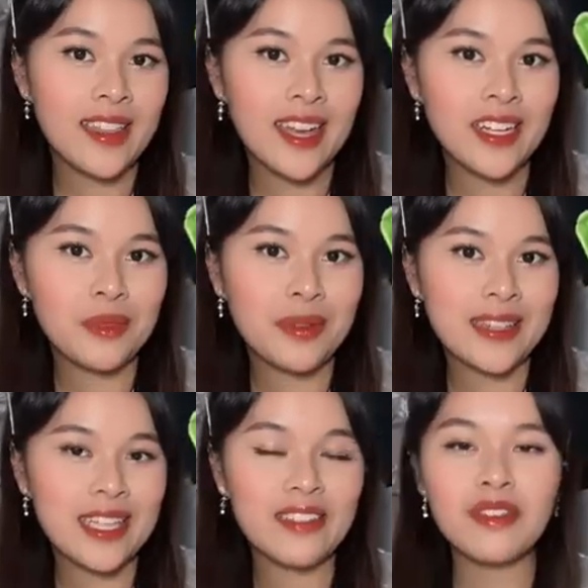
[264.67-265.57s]
that is 1
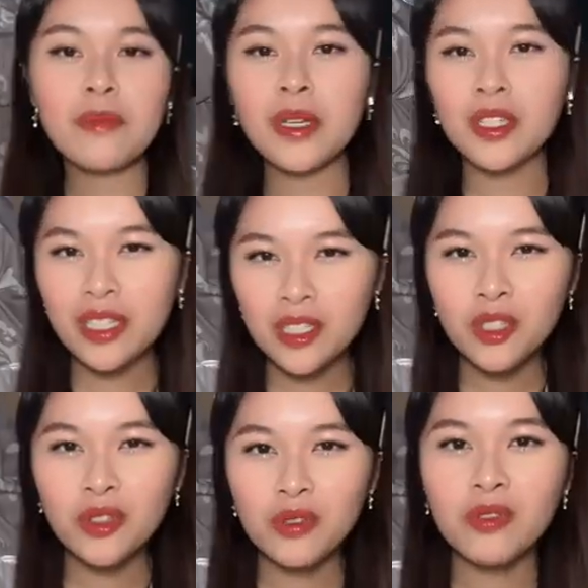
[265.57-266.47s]
leaf, but you need
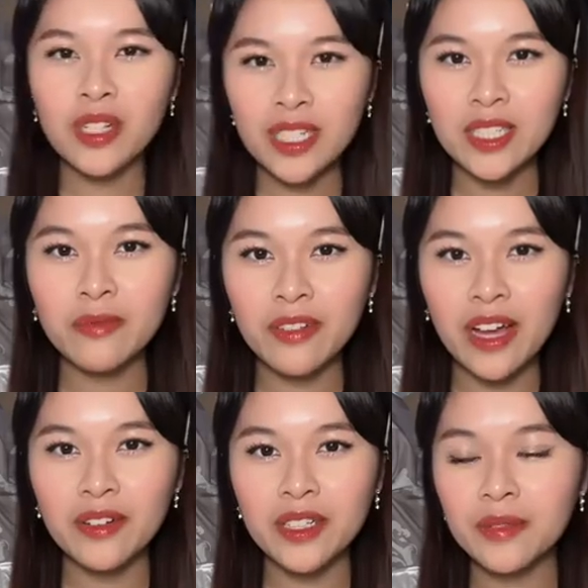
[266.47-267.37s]
2 for each
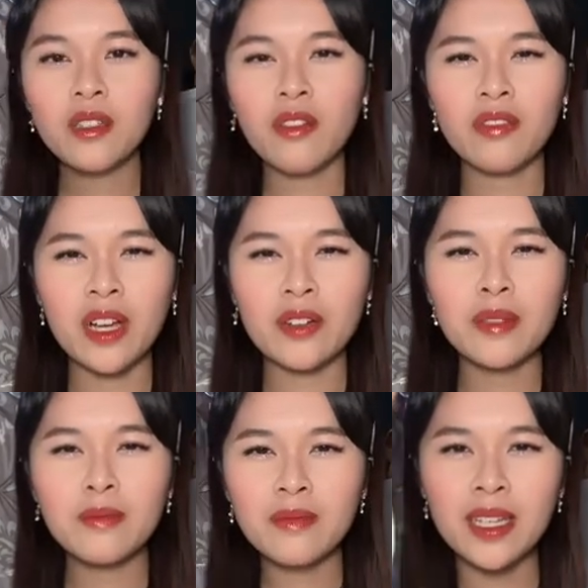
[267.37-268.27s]
flower. Not flower,
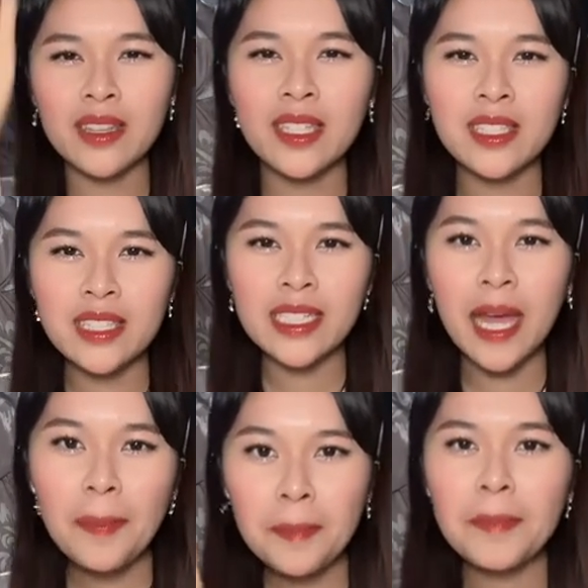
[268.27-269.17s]
like the
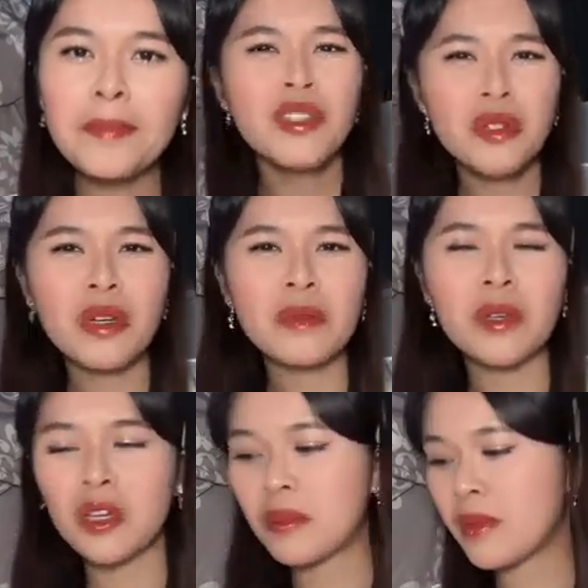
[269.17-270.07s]
stem. You know what I'm
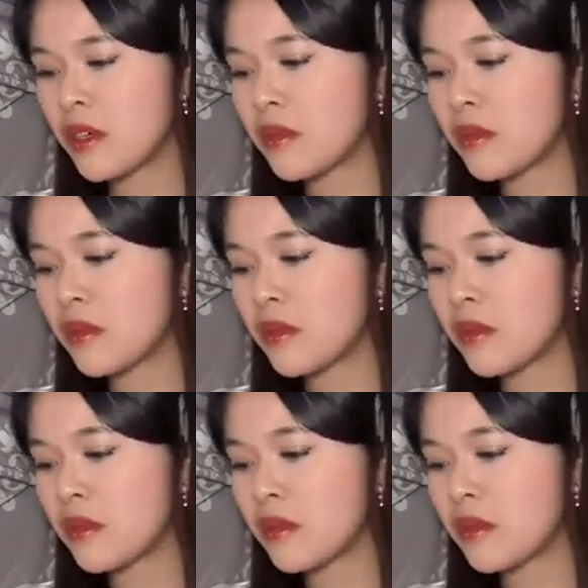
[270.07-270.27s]
talking about.